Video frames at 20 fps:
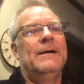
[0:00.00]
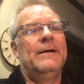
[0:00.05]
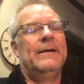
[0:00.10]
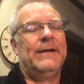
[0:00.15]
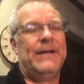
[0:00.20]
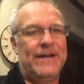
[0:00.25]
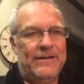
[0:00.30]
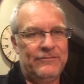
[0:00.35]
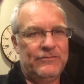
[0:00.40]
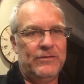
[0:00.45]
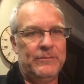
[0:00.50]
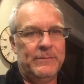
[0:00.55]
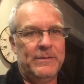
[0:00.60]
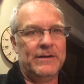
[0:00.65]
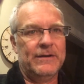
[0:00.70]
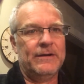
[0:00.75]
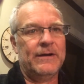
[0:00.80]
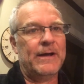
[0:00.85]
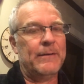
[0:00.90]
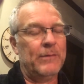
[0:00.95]
I have to
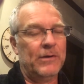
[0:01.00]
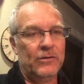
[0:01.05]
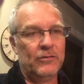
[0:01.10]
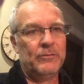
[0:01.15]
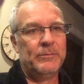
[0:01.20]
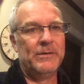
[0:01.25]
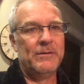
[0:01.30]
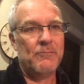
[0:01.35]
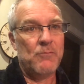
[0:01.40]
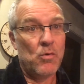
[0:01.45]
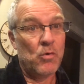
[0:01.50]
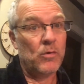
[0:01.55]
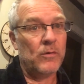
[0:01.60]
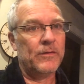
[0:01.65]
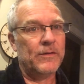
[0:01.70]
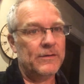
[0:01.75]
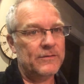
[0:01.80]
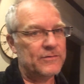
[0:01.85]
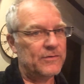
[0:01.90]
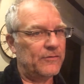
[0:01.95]
admit, I'm a little bit more
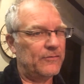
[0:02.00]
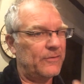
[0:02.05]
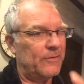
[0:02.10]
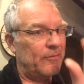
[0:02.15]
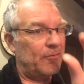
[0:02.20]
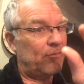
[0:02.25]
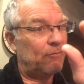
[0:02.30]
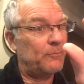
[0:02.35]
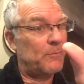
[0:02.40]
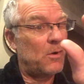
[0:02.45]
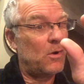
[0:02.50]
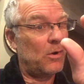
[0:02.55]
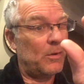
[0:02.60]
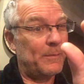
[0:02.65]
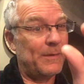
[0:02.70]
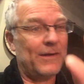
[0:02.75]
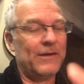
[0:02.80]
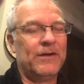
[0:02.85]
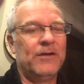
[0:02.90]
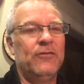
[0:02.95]
than just a small
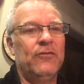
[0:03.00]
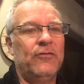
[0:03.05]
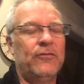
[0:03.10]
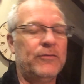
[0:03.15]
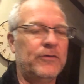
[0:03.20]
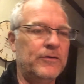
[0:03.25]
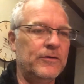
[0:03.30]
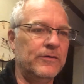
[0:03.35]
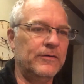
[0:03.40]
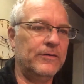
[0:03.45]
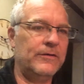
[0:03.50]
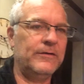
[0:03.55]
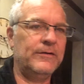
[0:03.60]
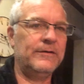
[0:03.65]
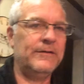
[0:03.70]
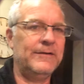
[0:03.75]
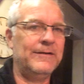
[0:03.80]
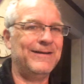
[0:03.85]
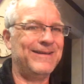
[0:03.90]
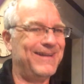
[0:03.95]
amount concerned.
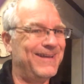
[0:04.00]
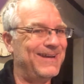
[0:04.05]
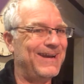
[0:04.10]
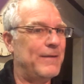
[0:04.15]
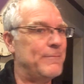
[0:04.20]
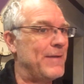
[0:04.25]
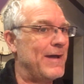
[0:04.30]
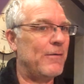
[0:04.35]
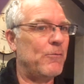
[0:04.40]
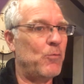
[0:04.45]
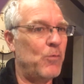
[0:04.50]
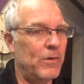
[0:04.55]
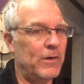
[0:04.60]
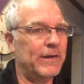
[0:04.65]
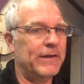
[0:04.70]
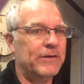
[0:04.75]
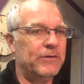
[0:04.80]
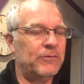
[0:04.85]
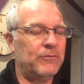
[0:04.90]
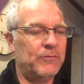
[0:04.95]
Again, I'm not
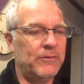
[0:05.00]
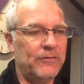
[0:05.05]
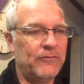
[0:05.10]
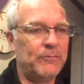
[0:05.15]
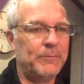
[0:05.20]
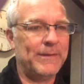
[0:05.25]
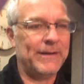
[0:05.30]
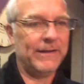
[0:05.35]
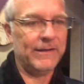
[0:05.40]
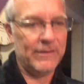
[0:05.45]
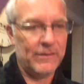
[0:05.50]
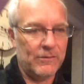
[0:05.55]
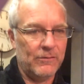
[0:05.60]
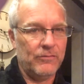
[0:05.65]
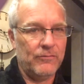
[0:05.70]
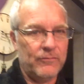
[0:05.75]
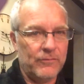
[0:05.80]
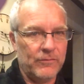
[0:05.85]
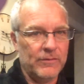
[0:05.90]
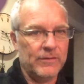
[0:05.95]
willing to risk my
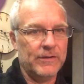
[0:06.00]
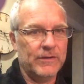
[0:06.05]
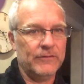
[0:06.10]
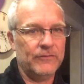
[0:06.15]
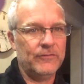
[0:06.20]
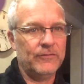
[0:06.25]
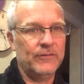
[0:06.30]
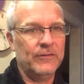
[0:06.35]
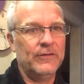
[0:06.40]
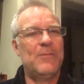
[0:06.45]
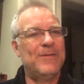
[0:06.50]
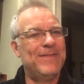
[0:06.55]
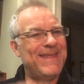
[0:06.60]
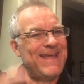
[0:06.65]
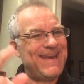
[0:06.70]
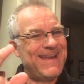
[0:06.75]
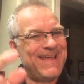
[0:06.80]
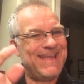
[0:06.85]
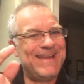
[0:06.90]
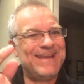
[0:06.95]
health for this. When
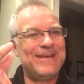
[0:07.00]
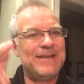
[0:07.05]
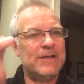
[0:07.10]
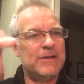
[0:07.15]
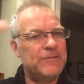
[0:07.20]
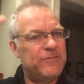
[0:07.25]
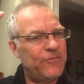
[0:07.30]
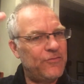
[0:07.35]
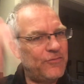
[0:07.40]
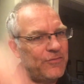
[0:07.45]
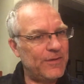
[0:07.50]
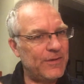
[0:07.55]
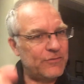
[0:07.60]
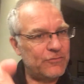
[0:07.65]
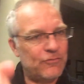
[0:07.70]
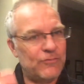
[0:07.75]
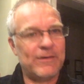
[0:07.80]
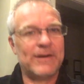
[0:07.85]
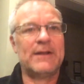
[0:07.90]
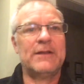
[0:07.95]
that egg didn't
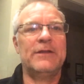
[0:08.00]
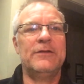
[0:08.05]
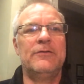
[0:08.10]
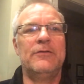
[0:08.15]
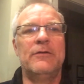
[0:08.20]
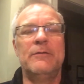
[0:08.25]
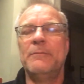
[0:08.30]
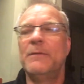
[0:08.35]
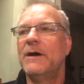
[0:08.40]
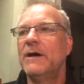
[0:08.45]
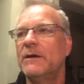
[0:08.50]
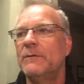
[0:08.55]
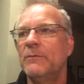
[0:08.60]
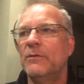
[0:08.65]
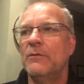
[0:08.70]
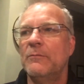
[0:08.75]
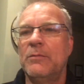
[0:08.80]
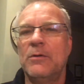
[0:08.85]
sink directly to the bottom of the